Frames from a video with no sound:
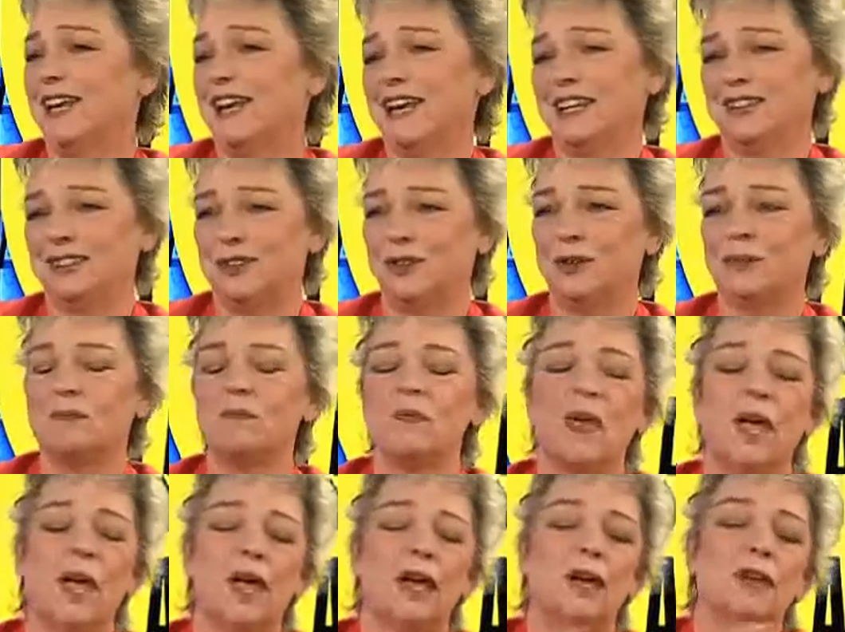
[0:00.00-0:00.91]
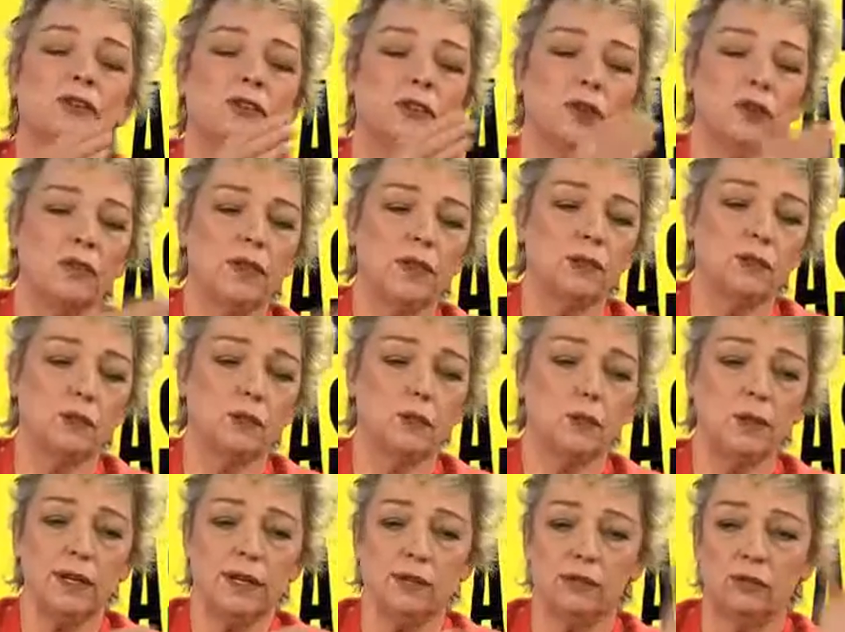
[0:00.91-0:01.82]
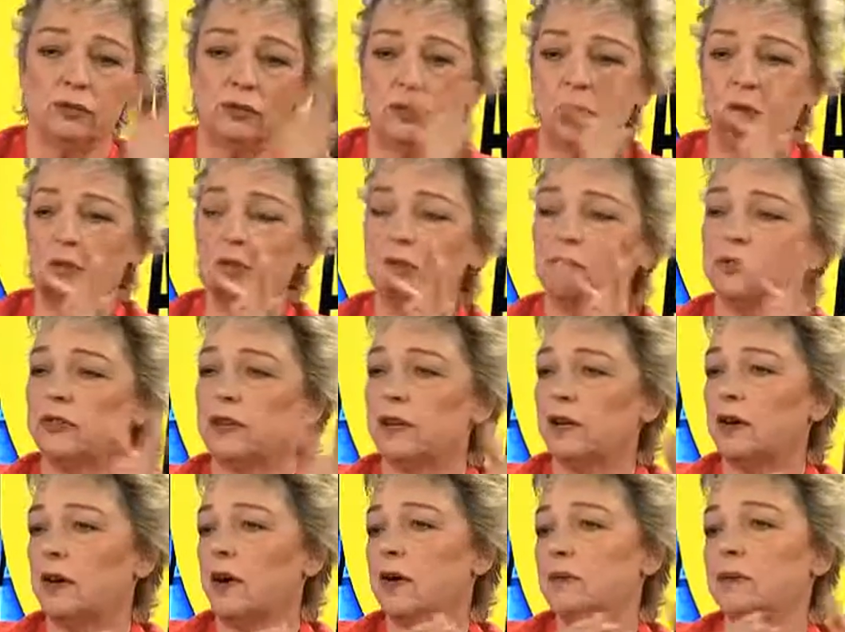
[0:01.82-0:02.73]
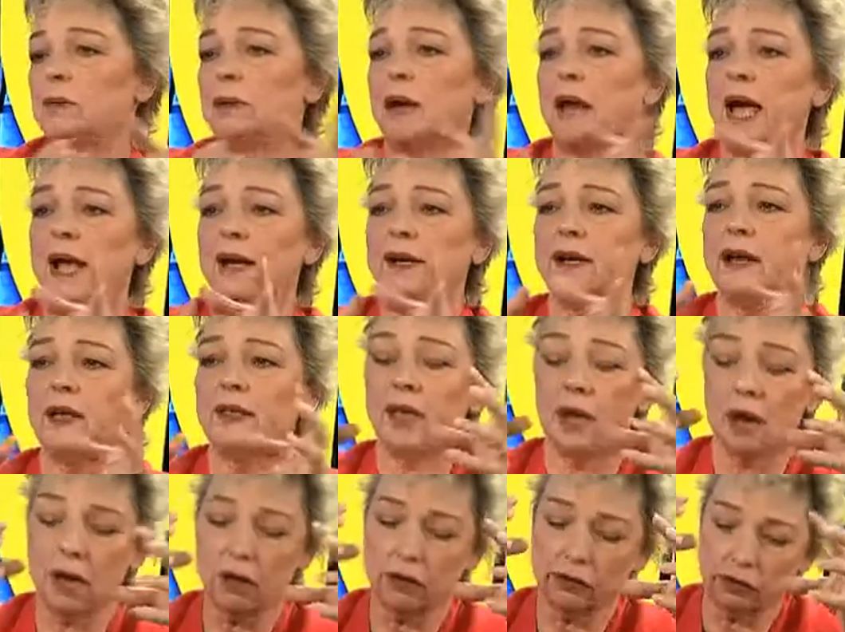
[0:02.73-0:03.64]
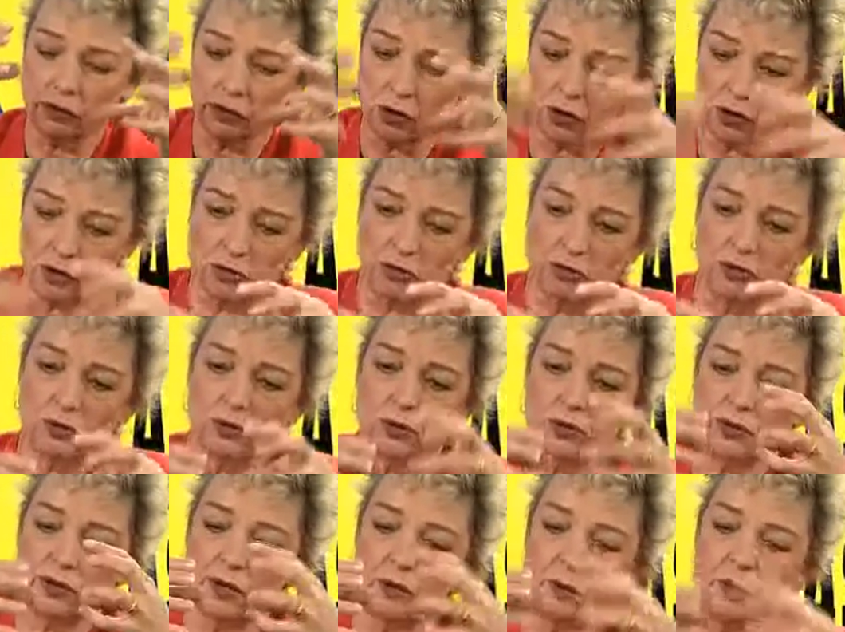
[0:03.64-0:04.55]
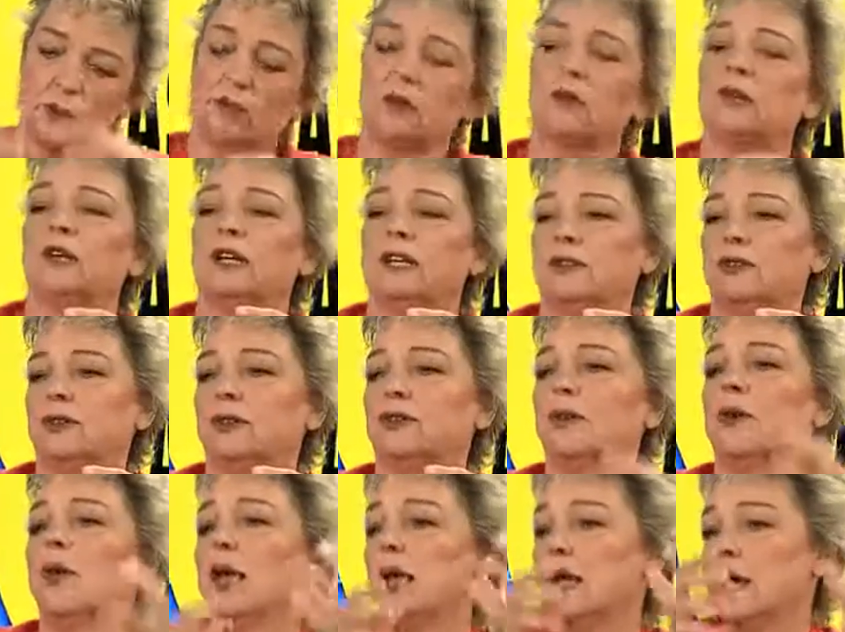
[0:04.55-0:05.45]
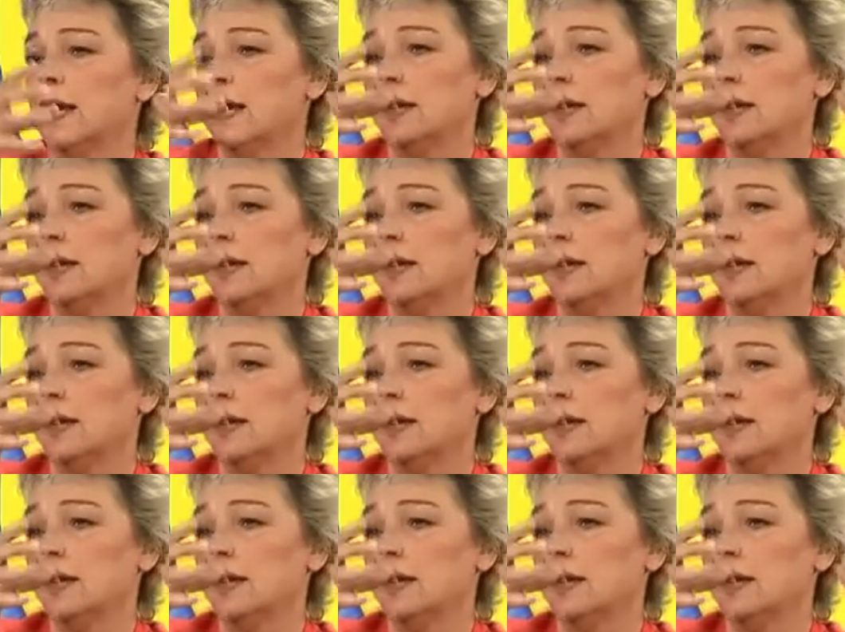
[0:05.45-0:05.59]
get you? So there's all these rules that are applied. Now, there are social rules that we agree to. Mm-hmm.